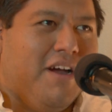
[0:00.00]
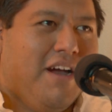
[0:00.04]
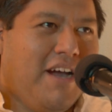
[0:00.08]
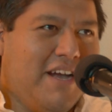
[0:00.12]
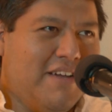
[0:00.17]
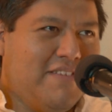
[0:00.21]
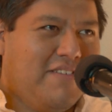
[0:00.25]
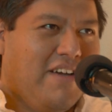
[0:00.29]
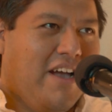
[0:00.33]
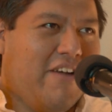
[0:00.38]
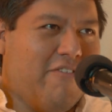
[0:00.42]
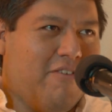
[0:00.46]

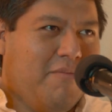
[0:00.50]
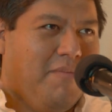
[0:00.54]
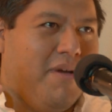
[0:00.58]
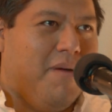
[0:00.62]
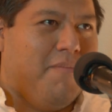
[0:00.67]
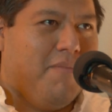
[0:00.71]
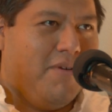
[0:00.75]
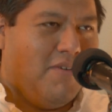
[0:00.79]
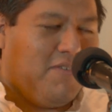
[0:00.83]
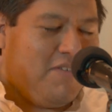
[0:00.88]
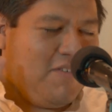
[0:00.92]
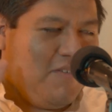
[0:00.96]
as I
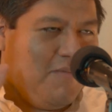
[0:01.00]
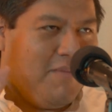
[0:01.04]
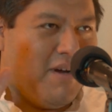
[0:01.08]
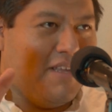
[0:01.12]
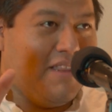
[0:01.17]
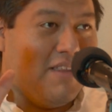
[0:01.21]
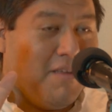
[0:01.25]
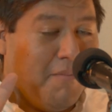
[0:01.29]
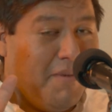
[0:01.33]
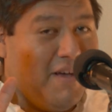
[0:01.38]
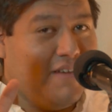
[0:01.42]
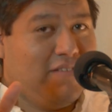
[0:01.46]
remember,
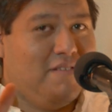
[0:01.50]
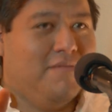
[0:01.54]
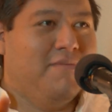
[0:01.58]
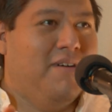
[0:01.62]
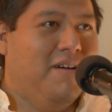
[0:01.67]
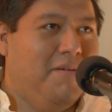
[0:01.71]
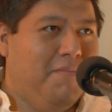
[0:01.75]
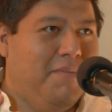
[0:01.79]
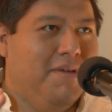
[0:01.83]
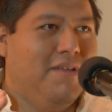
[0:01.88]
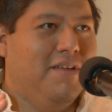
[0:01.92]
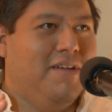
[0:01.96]
to the best of
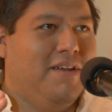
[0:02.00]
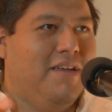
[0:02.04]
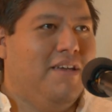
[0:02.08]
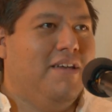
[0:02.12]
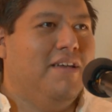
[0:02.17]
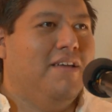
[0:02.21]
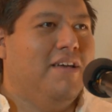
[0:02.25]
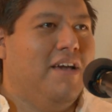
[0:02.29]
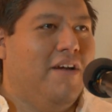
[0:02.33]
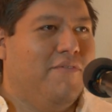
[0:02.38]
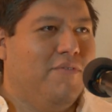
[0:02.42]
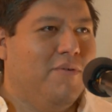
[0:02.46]
my
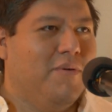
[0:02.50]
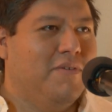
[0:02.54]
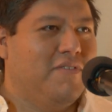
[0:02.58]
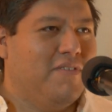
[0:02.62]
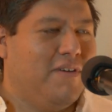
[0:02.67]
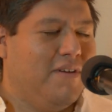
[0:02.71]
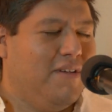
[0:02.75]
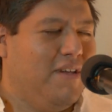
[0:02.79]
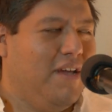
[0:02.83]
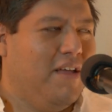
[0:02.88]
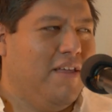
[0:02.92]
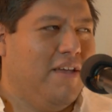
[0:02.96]
ability, everyone
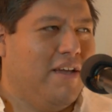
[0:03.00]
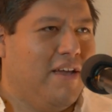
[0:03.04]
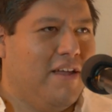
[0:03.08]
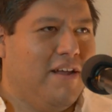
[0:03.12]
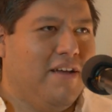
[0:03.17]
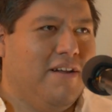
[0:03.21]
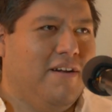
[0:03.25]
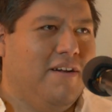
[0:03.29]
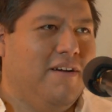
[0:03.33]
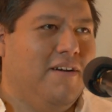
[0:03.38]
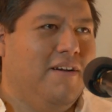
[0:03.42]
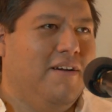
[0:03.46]
started yelling it
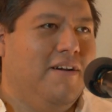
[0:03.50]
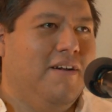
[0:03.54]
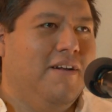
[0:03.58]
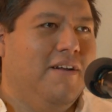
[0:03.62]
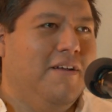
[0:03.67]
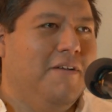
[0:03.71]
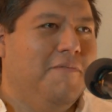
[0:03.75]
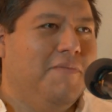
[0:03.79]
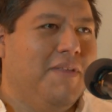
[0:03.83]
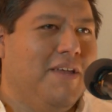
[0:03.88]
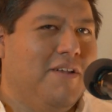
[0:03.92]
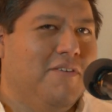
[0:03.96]
at her,
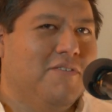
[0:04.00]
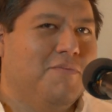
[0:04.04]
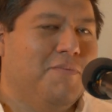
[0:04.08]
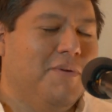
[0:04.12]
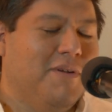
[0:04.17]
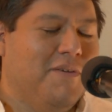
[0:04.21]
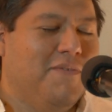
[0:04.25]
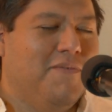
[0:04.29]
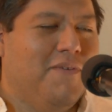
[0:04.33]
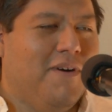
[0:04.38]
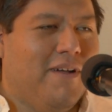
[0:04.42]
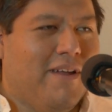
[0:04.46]
and it was
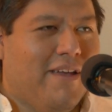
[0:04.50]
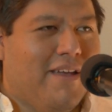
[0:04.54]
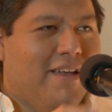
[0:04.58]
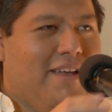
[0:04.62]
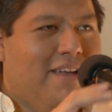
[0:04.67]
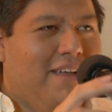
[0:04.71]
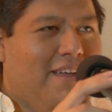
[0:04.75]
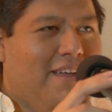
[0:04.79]
pretty funny.